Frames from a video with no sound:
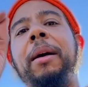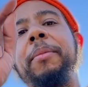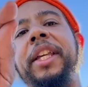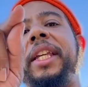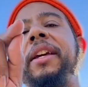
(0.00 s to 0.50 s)
And
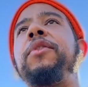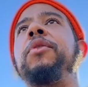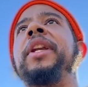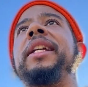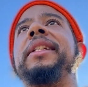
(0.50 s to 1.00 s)
I'm going to give
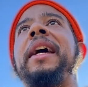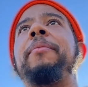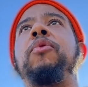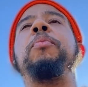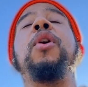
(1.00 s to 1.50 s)
you an
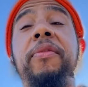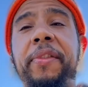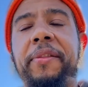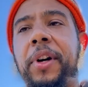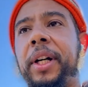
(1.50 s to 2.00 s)
example.
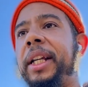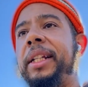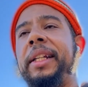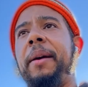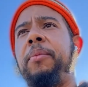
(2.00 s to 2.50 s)
Perfect fucking
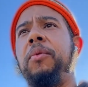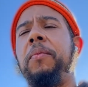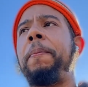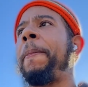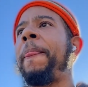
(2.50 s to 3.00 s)

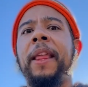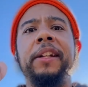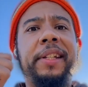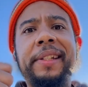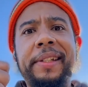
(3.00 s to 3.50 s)
example.
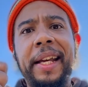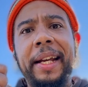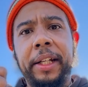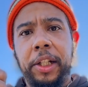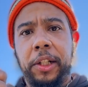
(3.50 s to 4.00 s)
Just a
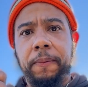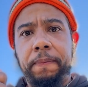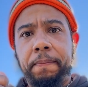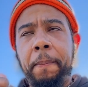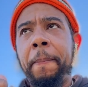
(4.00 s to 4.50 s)
second ago,
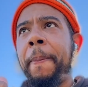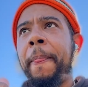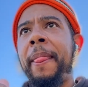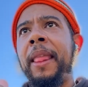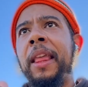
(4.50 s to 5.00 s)

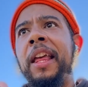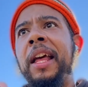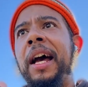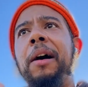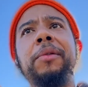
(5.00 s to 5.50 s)

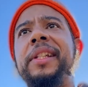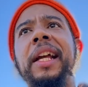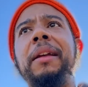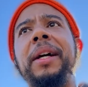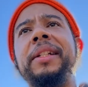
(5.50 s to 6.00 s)
I was
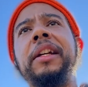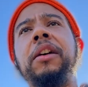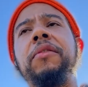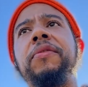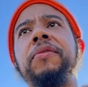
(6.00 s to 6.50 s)
telling
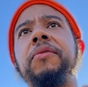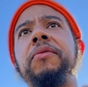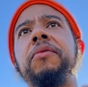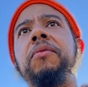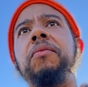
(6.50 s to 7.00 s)
myself,
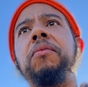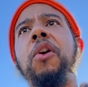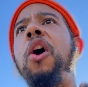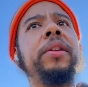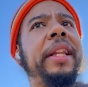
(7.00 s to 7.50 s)

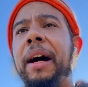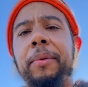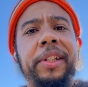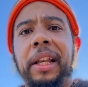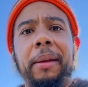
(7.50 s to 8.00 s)
all day
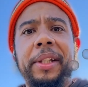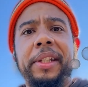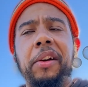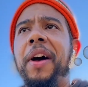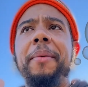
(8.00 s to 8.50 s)
I was telling
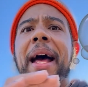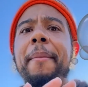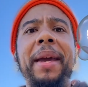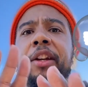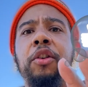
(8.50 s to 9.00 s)
myself, I'm
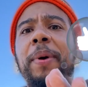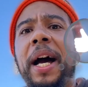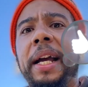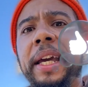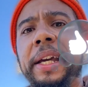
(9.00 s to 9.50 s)
not making no
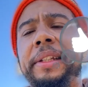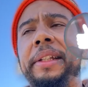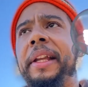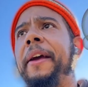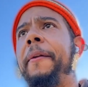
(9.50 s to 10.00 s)

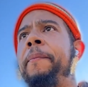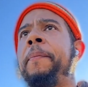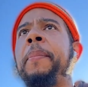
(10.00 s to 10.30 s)
podcast today.